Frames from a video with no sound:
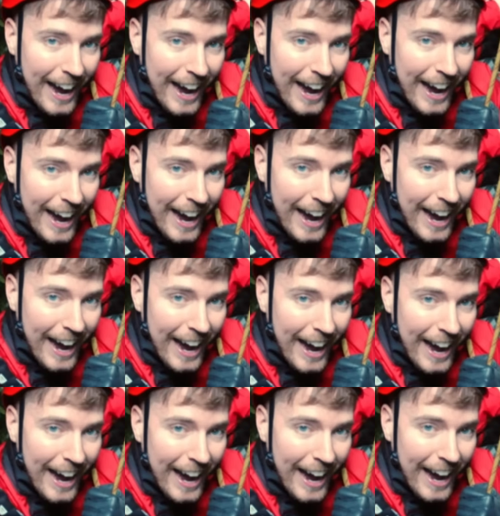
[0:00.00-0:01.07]

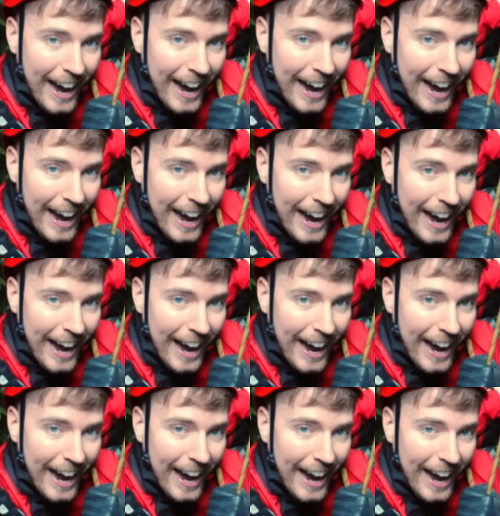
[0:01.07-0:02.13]

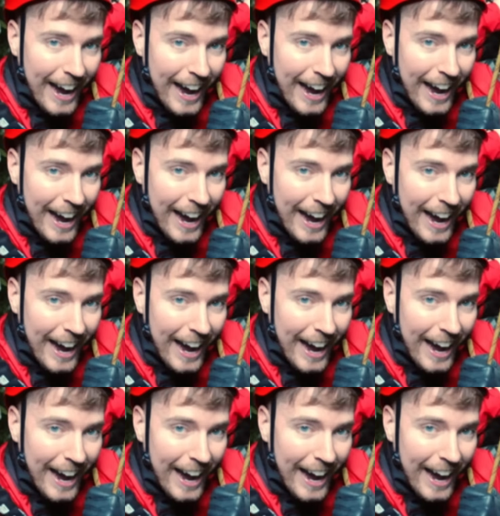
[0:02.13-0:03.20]

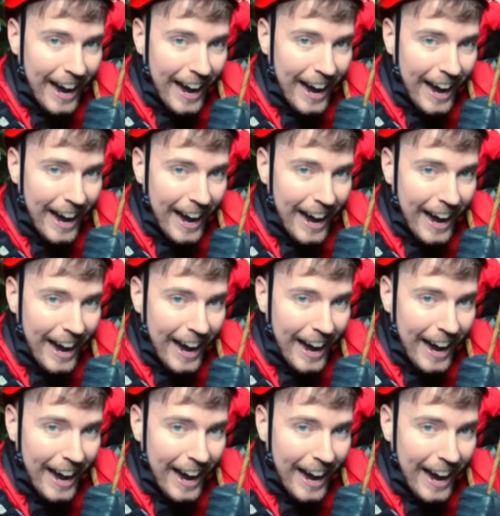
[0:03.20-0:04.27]

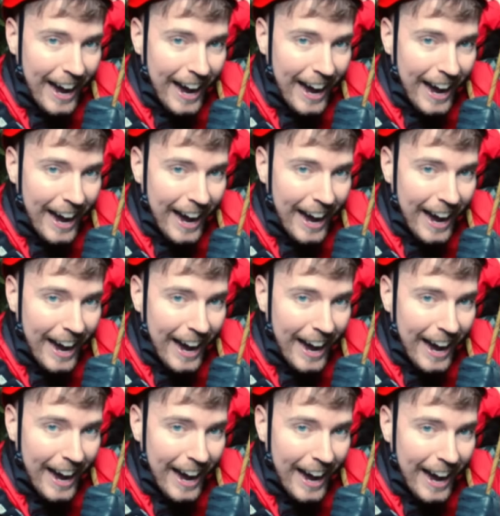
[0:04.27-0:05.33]
(silent)